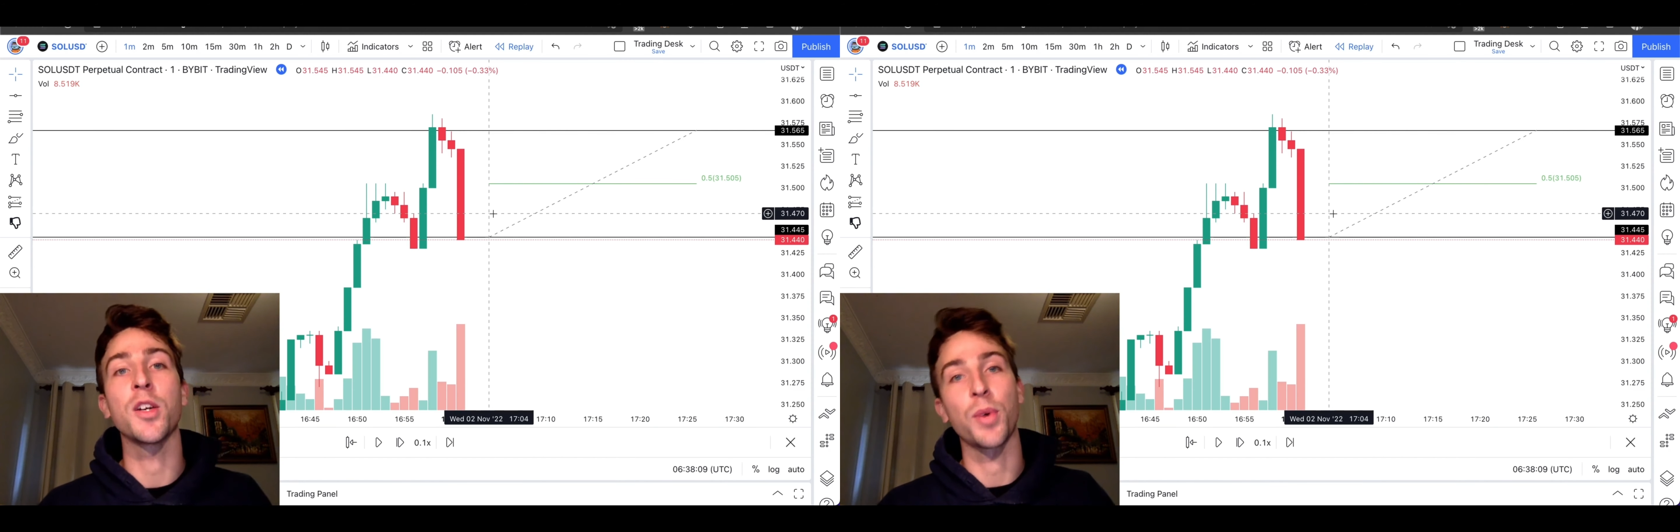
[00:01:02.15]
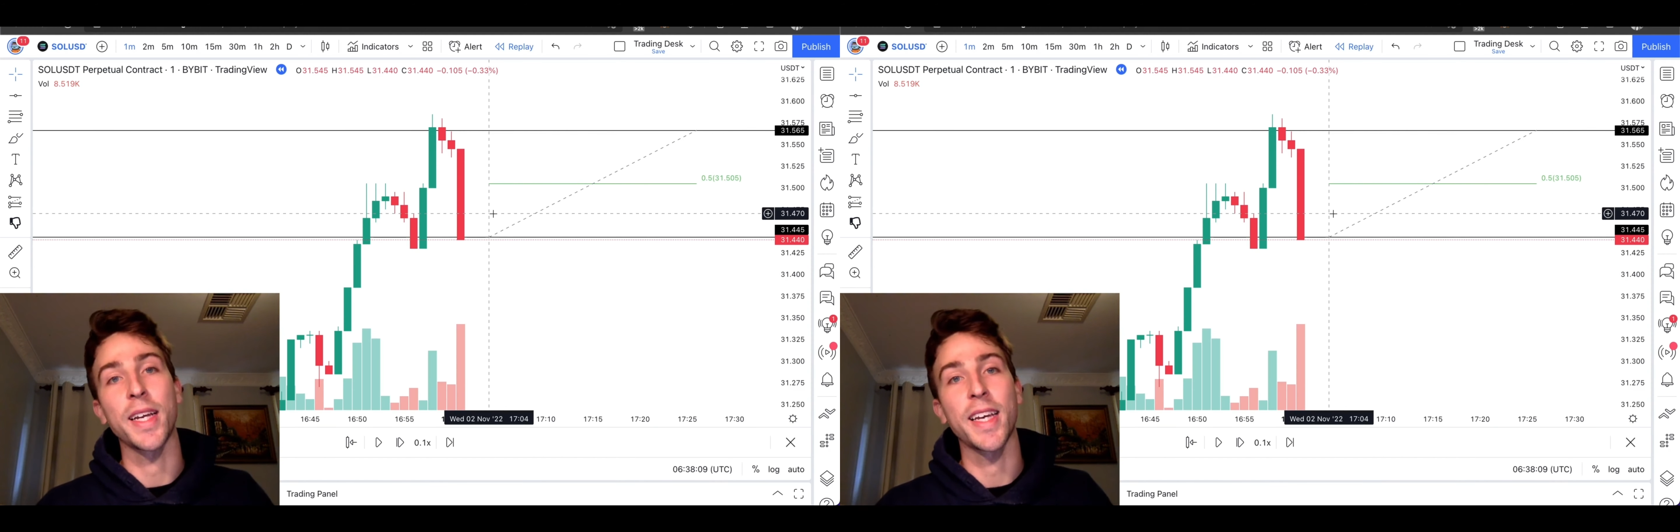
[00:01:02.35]

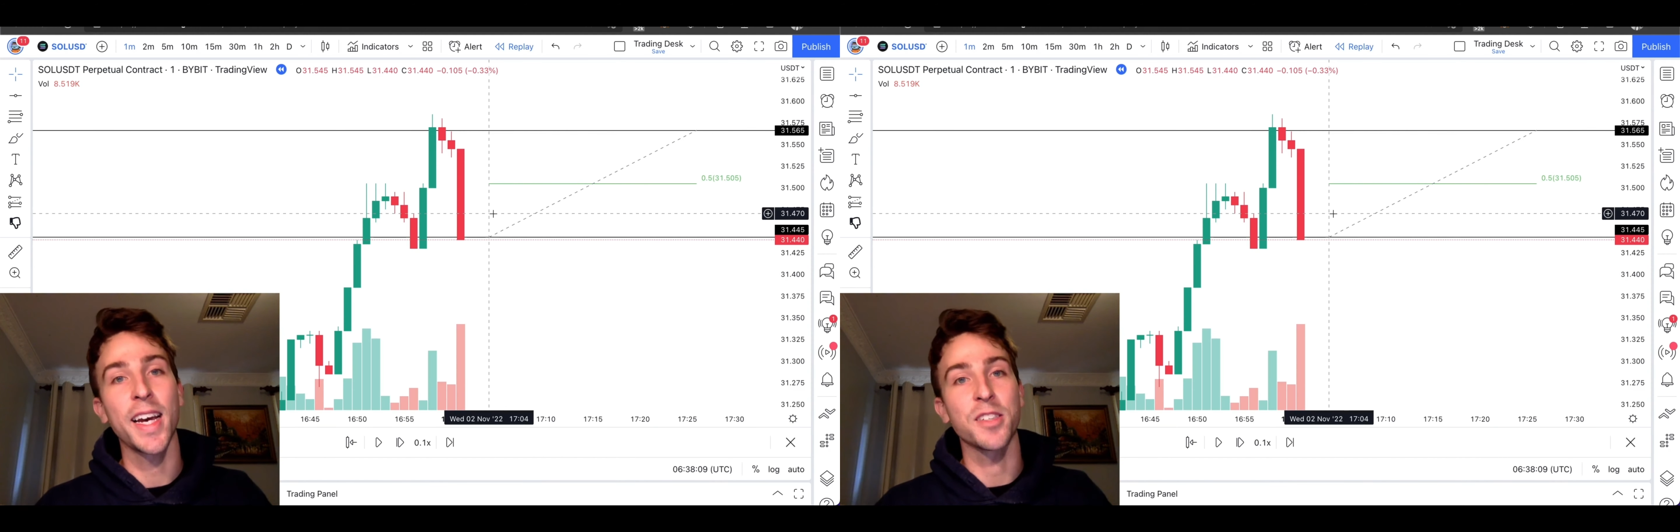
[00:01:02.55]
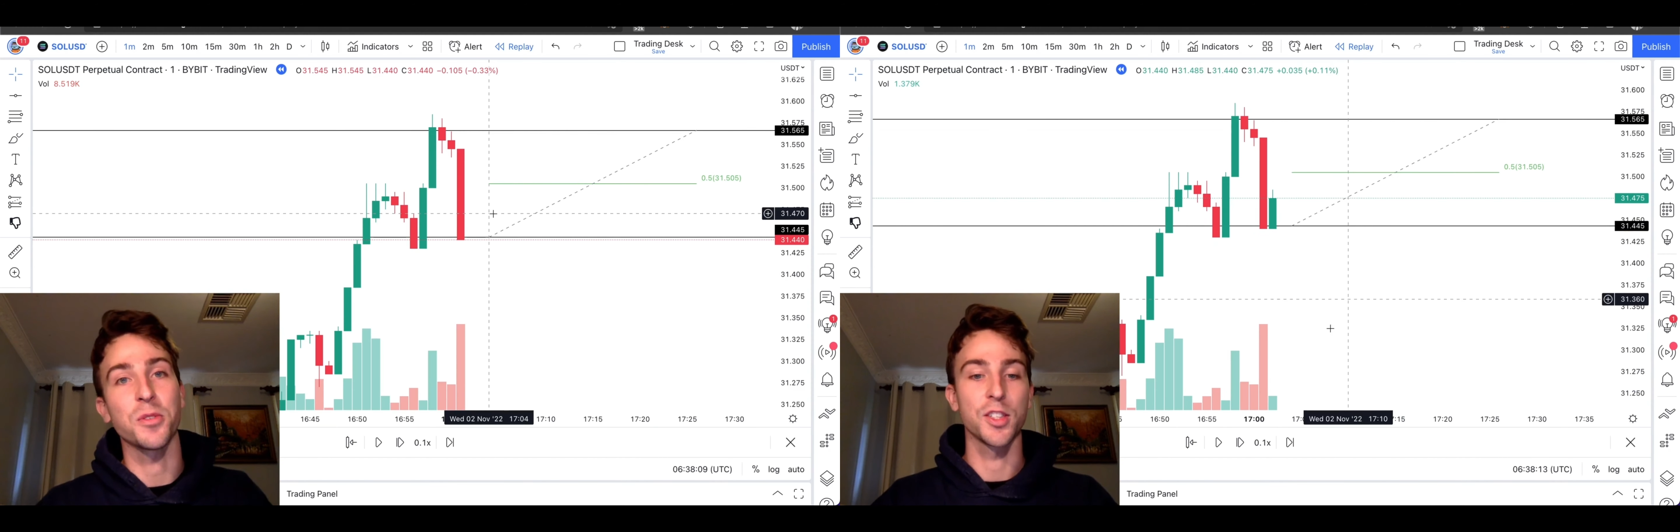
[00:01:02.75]
green
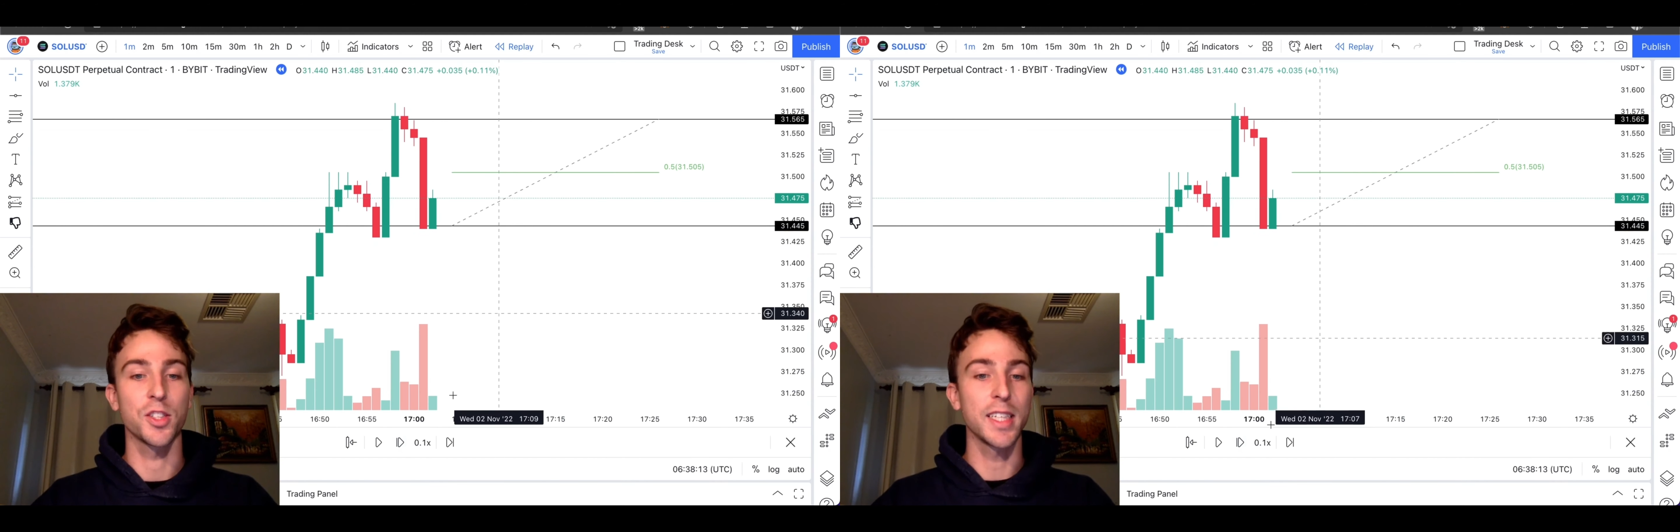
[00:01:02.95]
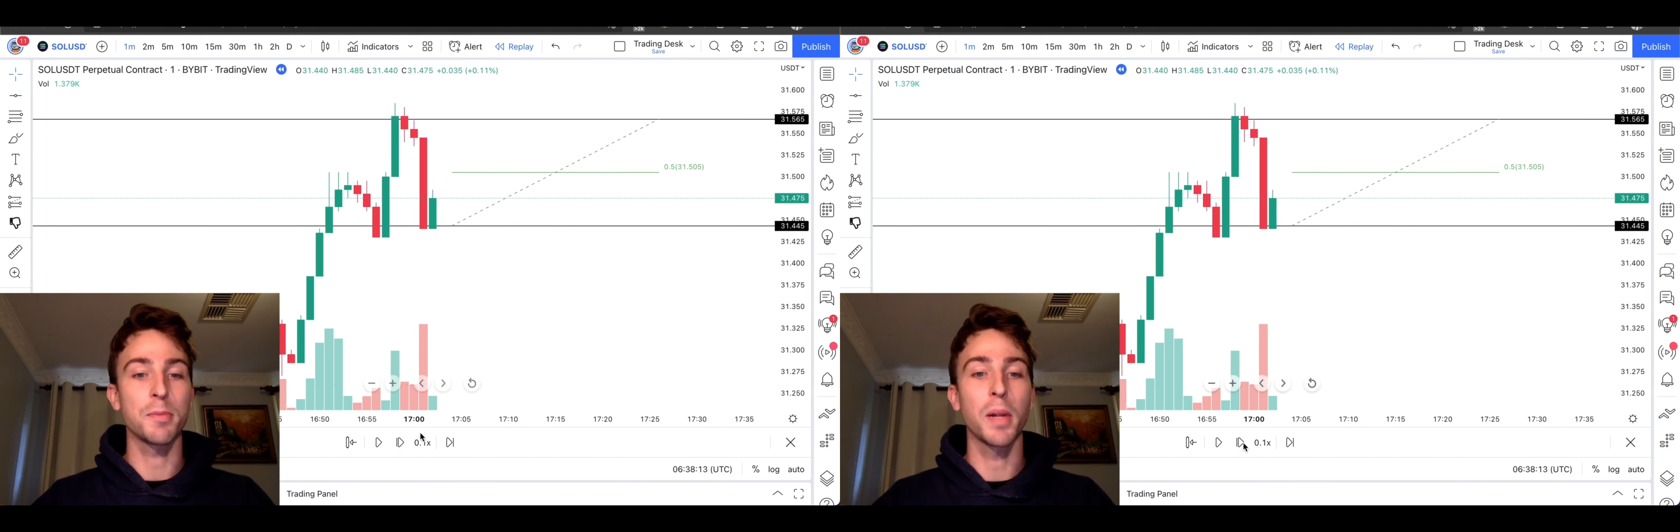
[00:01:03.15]
candle. So
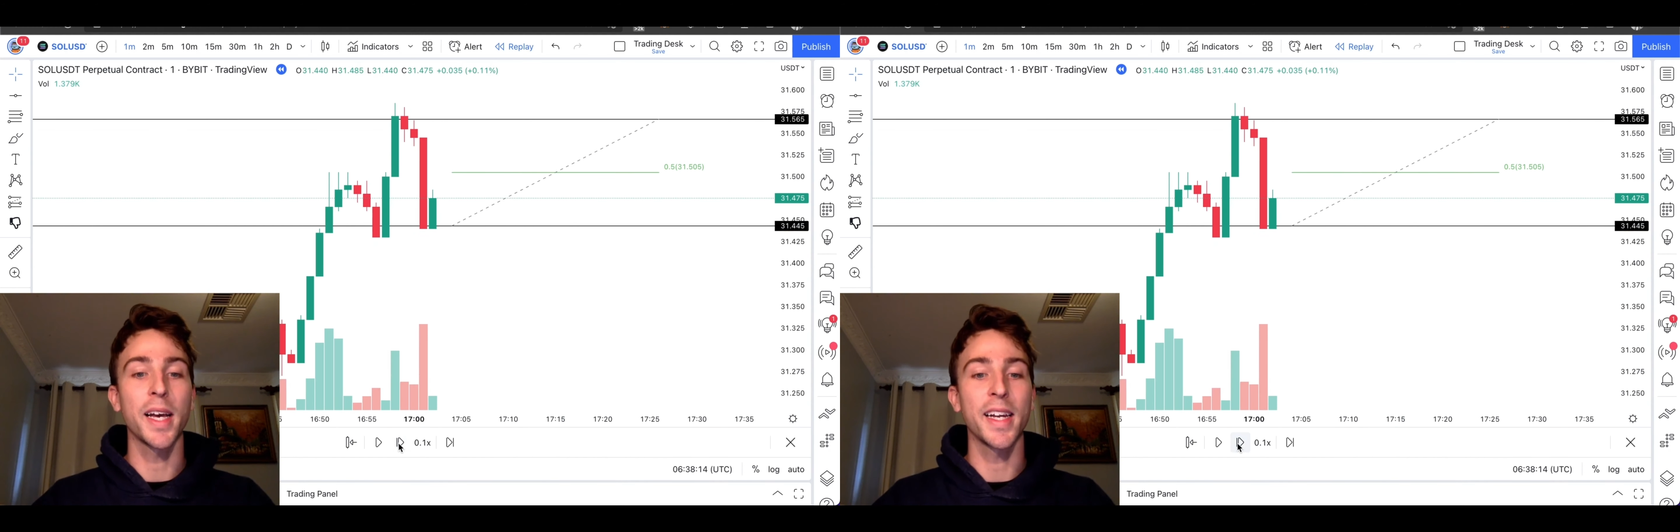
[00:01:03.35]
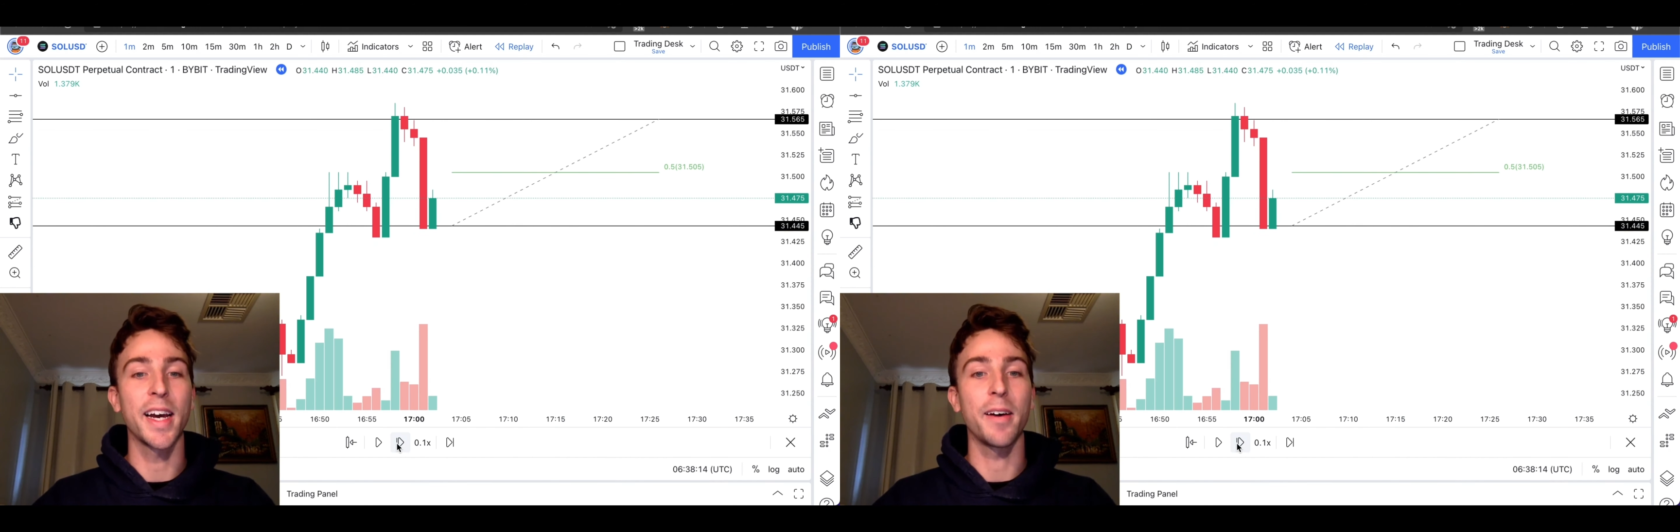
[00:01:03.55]
let's
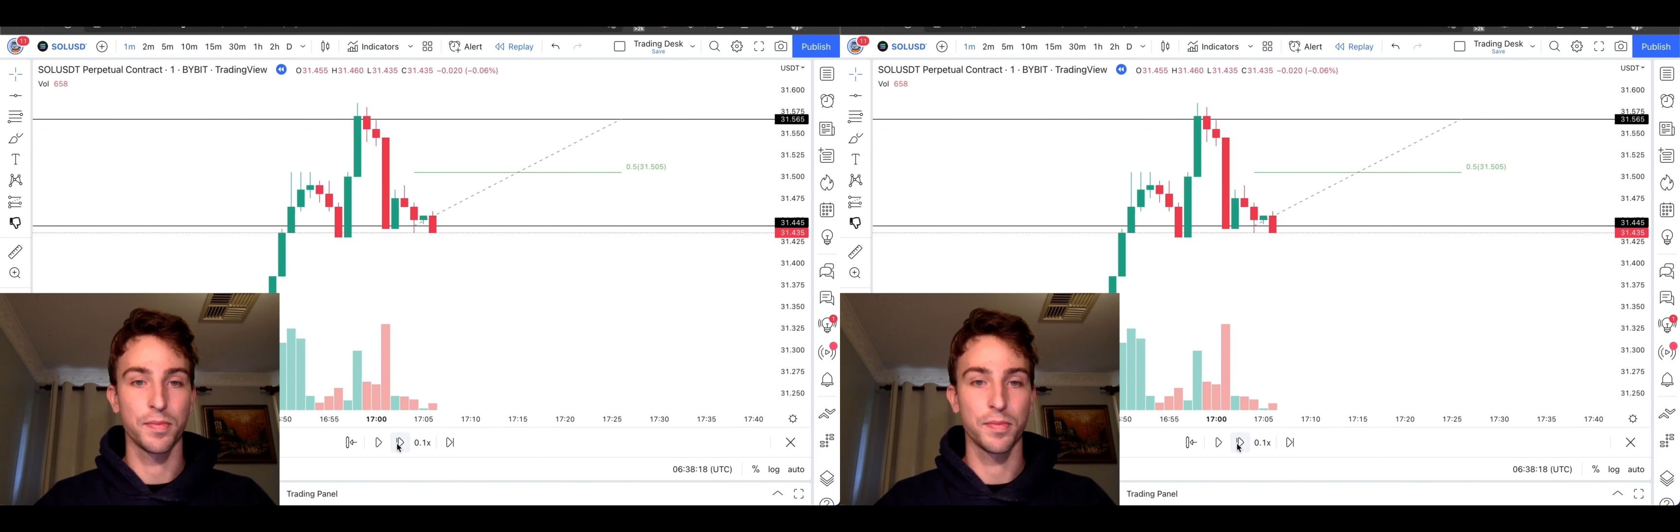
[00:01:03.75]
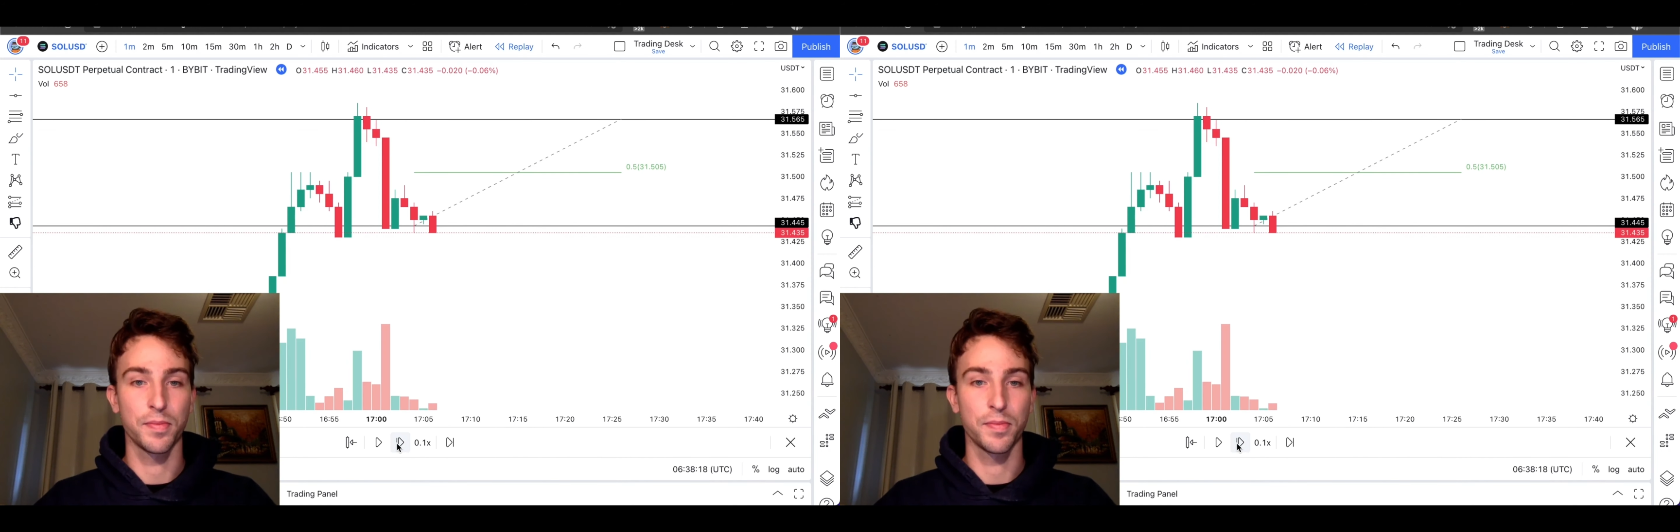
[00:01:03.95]
play it out.